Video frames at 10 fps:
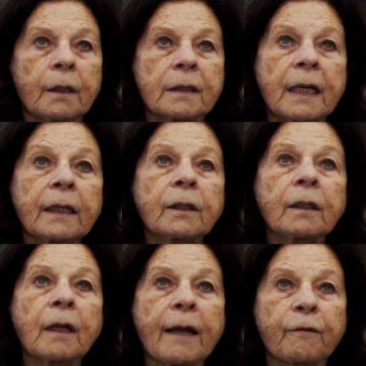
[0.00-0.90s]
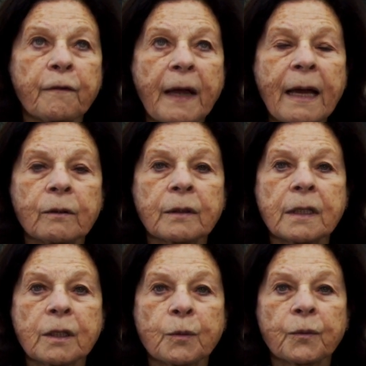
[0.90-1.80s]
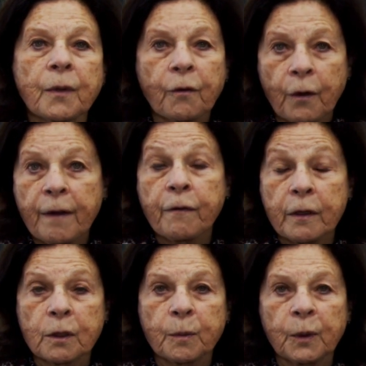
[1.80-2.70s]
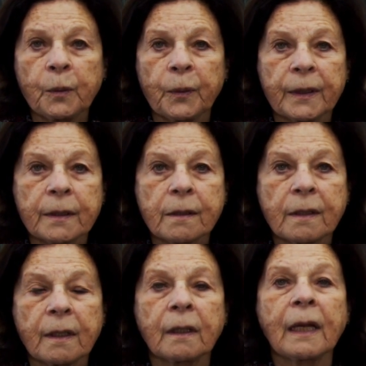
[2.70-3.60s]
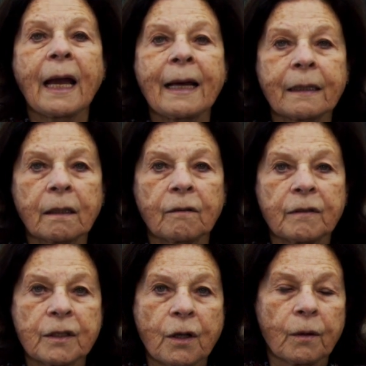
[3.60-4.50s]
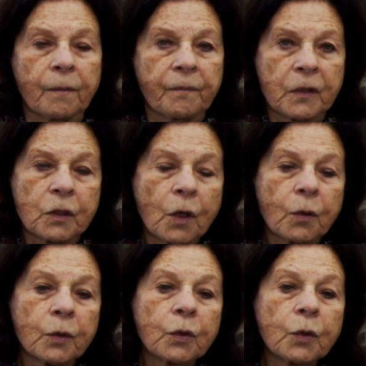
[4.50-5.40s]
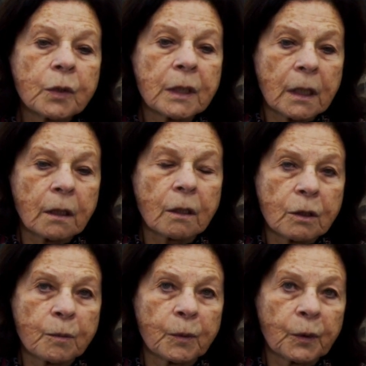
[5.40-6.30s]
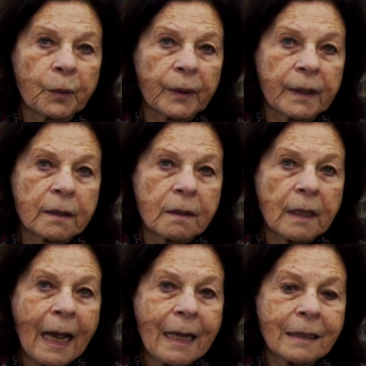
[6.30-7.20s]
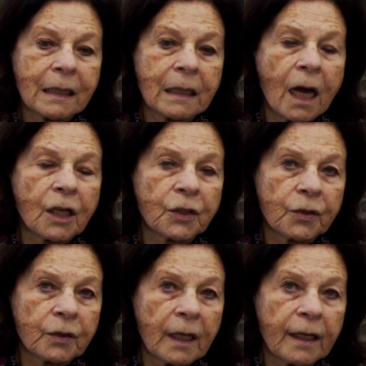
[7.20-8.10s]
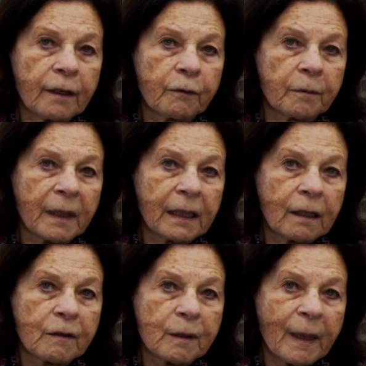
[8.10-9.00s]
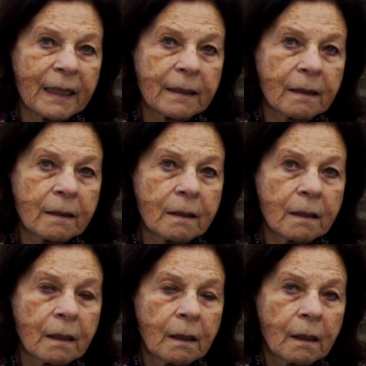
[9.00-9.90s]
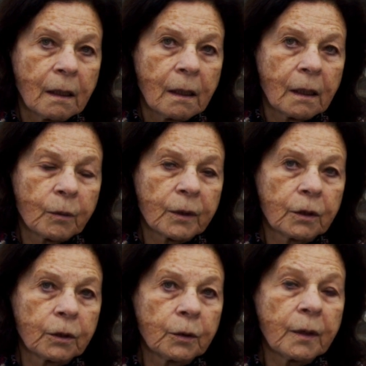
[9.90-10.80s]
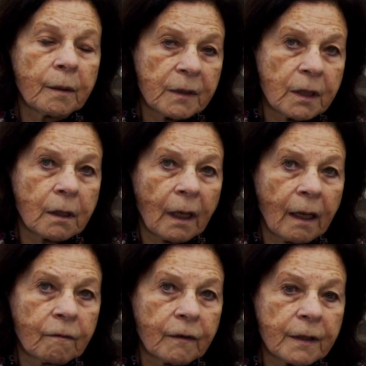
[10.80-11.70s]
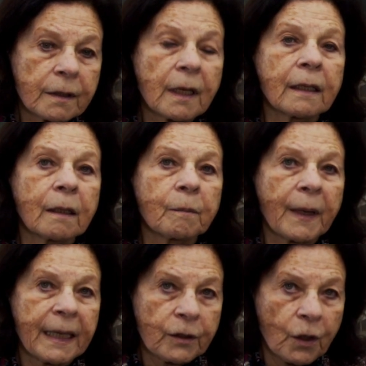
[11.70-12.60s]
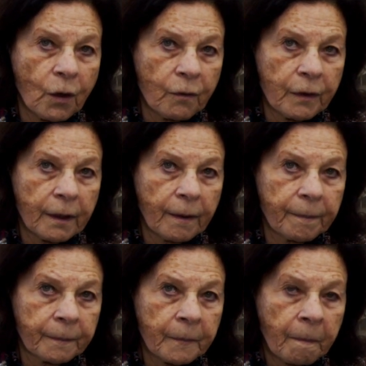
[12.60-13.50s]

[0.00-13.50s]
Daniel had found his grandfather's blueprints in the attic of his home. So using those blueprints as an underlay for many of his paintings, he would glue them to the canvas and then paint over them.